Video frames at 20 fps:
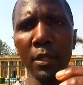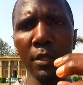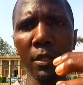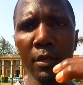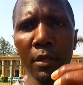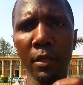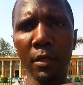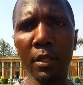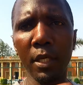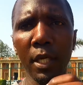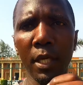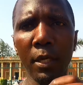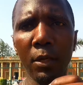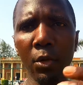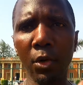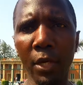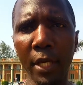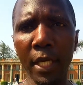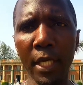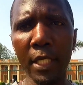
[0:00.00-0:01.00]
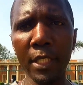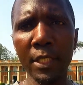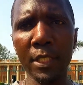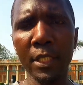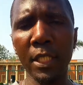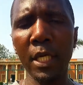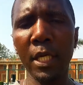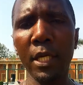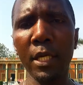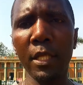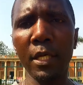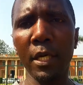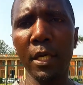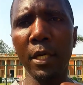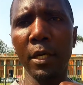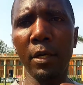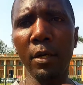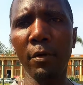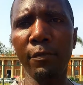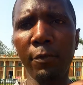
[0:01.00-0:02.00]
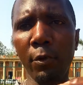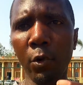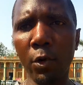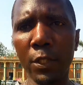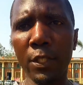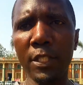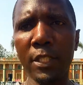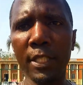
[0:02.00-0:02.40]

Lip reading: They are lawyers. Of course,